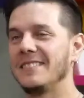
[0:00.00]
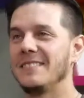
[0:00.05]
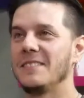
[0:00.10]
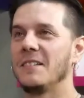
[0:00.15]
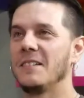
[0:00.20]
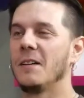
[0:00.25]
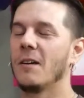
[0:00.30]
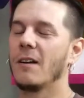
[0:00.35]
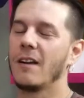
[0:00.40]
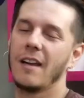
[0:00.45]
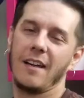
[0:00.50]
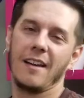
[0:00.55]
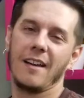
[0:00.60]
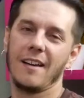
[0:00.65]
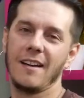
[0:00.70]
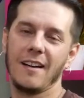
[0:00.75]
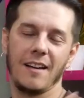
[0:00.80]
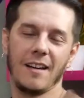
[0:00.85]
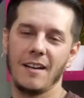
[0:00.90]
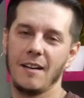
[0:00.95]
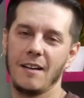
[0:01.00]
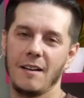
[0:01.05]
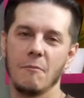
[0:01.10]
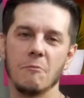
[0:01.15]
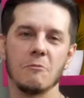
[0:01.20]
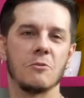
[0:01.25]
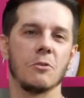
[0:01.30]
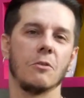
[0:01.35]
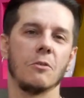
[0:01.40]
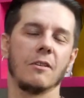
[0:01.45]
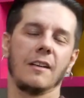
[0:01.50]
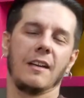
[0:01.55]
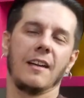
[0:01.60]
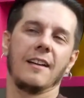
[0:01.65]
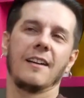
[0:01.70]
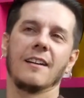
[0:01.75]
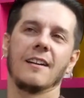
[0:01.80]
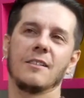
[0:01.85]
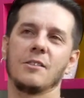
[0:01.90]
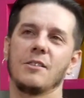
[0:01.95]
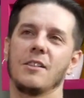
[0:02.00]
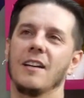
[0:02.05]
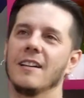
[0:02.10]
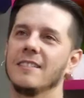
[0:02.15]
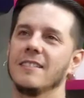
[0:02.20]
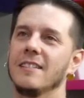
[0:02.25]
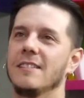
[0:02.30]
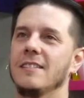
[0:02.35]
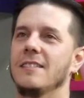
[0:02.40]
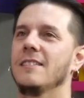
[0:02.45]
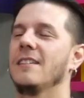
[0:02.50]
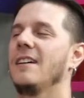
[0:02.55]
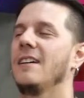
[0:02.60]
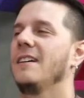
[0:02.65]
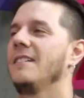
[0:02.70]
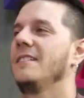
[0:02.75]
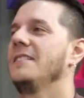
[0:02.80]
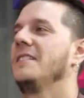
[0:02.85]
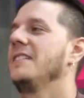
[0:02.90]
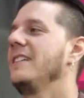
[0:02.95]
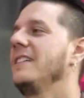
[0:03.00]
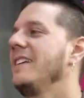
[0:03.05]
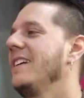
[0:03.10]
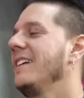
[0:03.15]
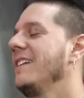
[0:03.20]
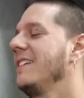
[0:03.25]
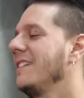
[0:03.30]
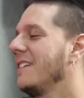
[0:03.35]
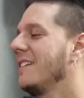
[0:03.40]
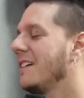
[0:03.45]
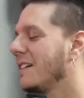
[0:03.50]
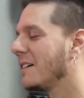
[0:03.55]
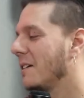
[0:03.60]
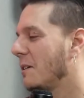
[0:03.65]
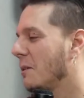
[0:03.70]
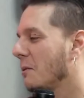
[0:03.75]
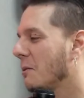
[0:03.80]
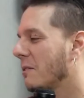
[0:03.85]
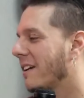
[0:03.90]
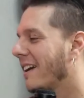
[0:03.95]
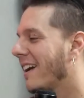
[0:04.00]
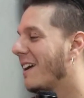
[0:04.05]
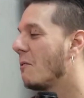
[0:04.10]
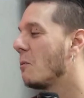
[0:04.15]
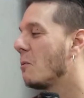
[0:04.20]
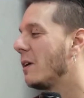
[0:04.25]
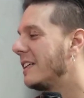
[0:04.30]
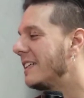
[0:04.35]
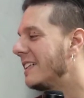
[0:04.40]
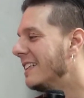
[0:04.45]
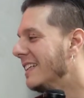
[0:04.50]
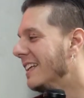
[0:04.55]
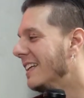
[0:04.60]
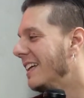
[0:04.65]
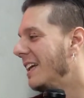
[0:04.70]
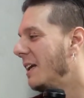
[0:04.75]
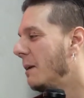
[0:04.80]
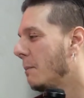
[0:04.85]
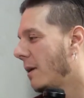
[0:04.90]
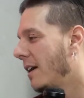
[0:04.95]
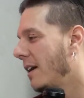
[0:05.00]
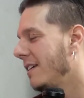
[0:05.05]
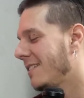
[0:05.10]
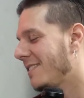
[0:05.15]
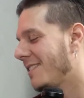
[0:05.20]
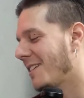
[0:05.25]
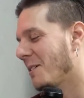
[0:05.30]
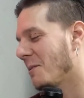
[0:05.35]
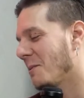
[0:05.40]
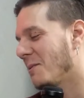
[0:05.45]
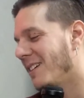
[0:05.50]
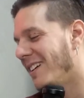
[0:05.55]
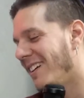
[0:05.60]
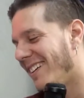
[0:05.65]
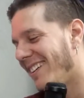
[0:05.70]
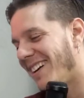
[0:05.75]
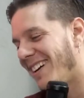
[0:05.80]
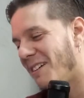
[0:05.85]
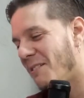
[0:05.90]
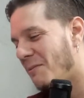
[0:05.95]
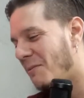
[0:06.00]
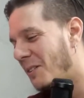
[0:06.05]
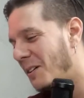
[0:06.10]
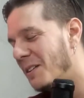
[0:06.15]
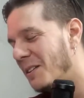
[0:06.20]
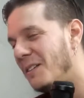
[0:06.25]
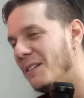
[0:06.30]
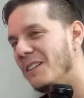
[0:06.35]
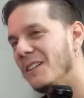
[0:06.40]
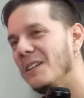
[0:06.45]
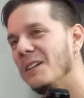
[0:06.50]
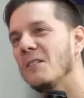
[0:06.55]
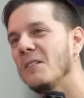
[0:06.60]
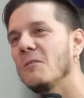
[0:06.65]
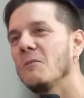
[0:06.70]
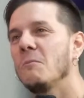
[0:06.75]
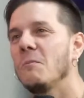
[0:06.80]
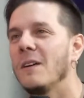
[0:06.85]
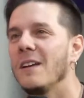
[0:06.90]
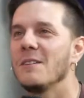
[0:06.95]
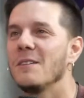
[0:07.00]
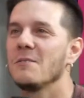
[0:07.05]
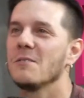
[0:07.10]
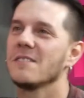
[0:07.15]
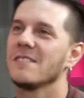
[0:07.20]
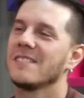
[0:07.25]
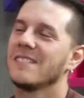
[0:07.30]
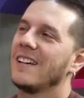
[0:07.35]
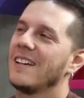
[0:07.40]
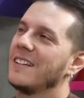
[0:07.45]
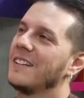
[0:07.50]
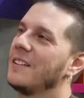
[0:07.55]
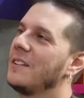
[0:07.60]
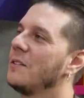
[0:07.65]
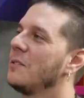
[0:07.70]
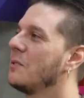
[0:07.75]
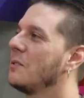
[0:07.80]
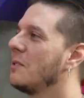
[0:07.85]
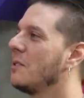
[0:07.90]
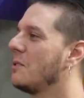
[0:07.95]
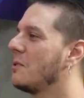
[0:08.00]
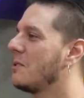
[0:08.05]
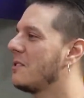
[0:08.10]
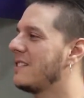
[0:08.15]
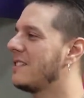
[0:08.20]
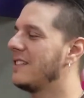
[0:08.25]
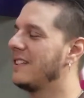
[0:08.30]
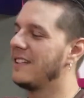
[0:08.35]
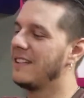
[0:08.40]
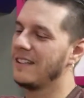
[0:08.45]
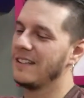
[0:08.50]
okay, I'm joking. I can share this in a okay way. In my Instagram, I follow a lot of pages that you see